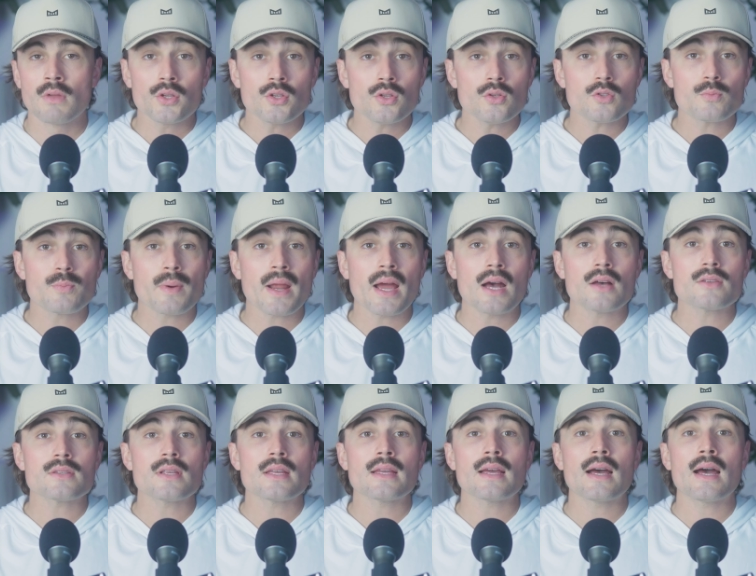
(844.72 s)
You can use
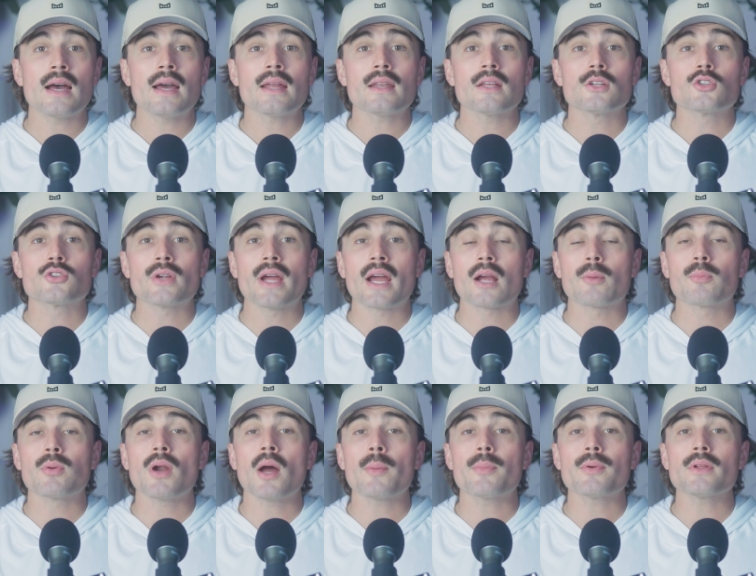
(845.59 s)
Browse.ai to
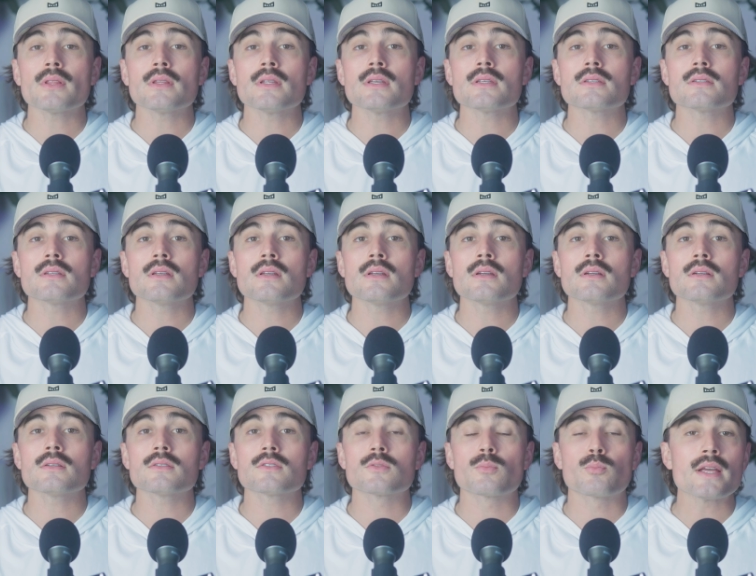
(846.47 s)
track property
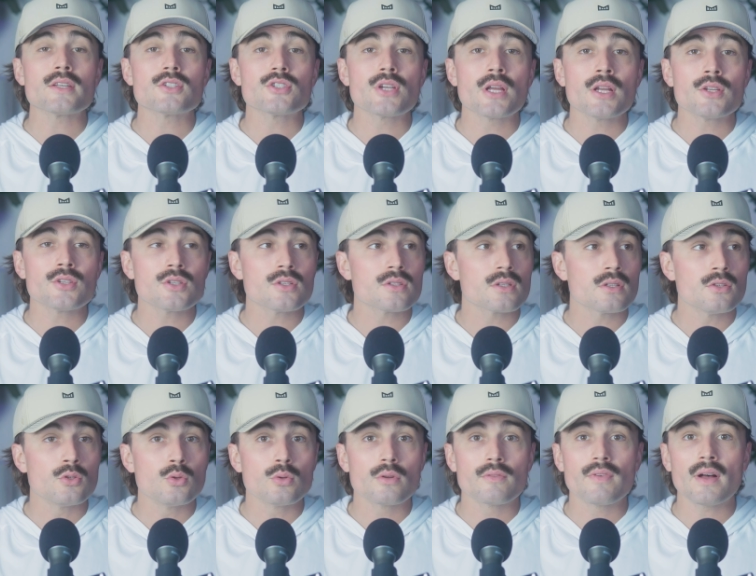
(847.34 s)
listings, price changes,
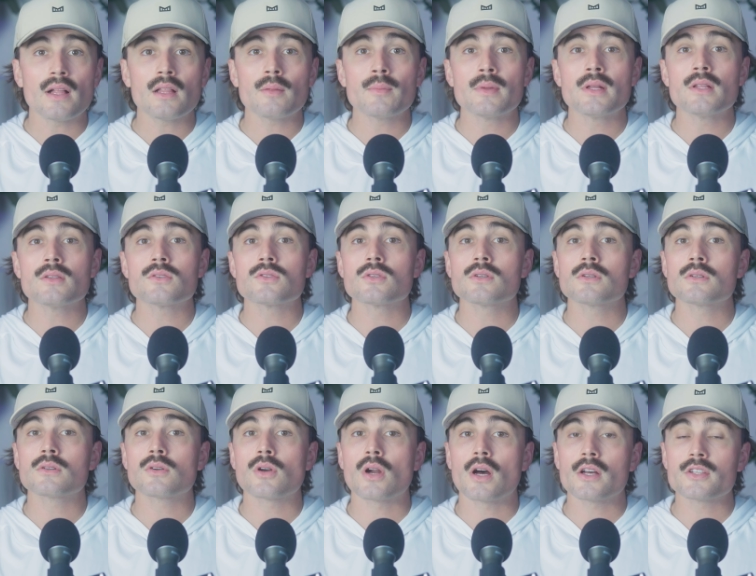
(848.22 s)
and new developments
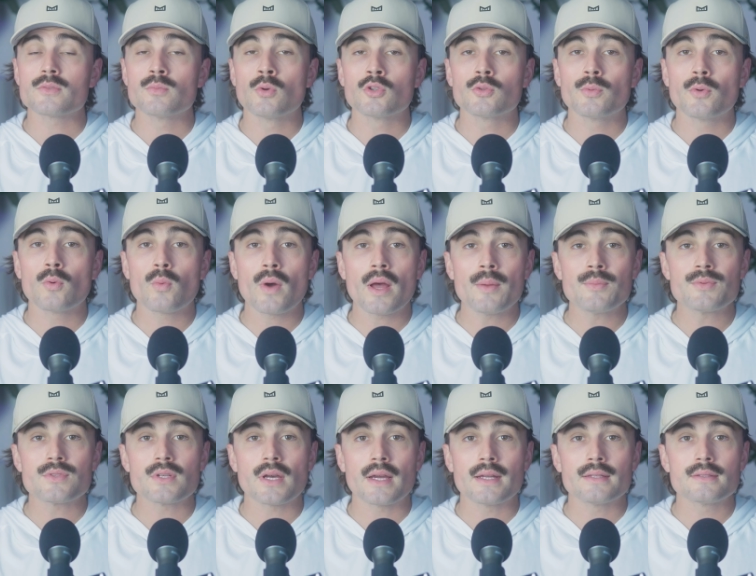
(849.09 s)
across multiple
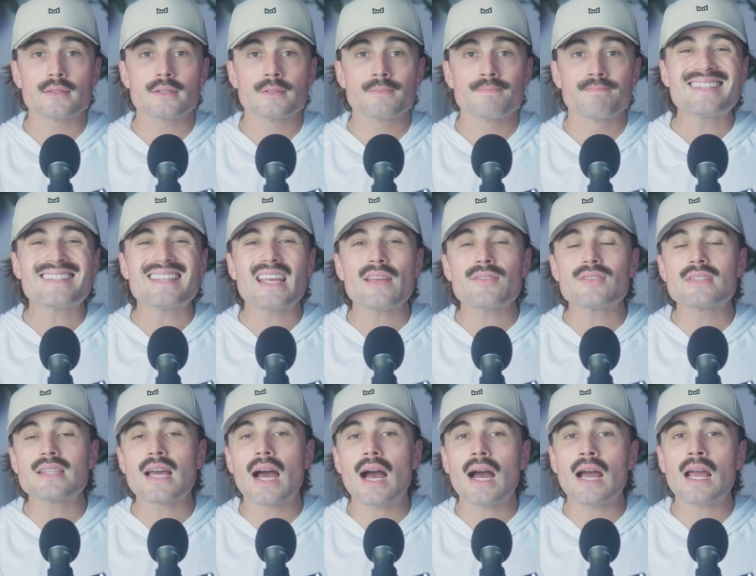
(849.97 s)
websites. This saves
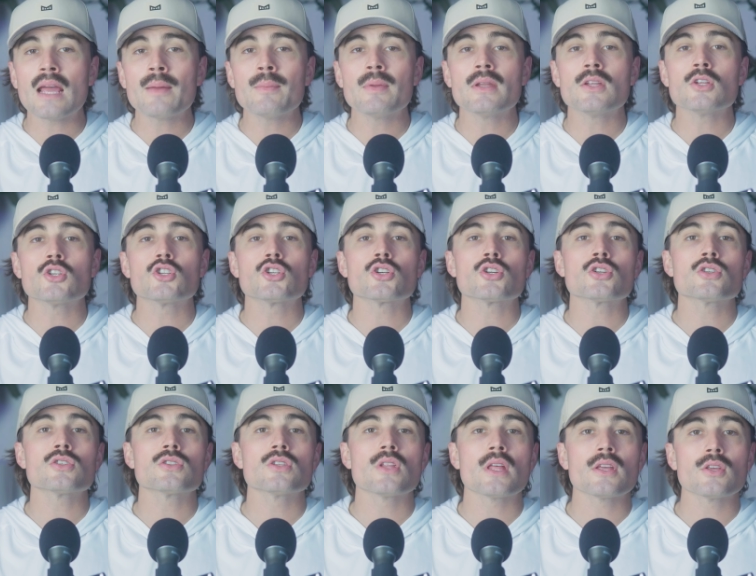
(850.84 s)
time and
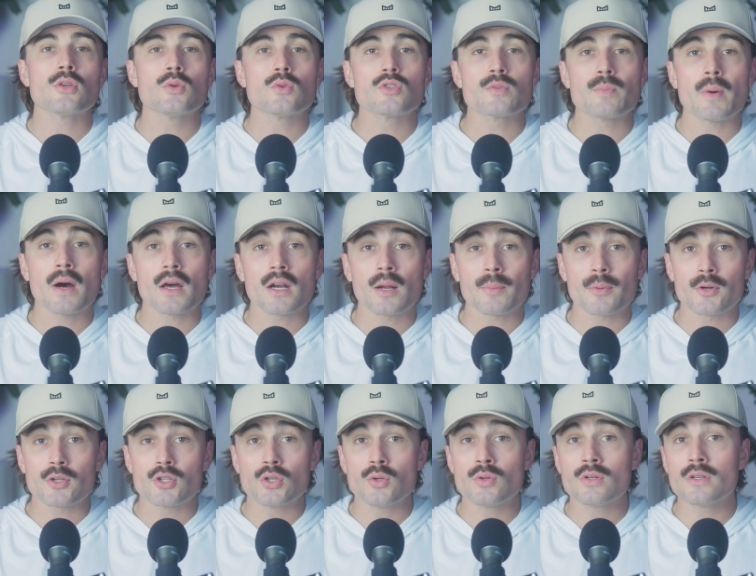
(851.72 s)
ensures that you spot
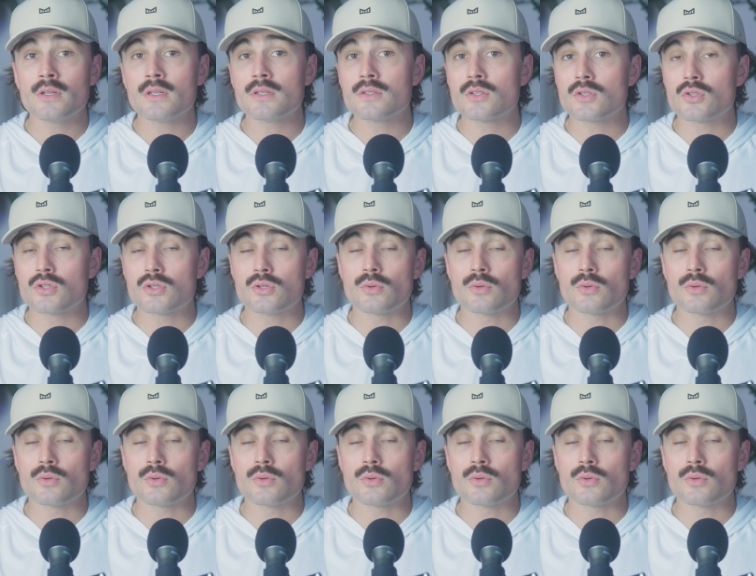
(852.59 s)
opportunities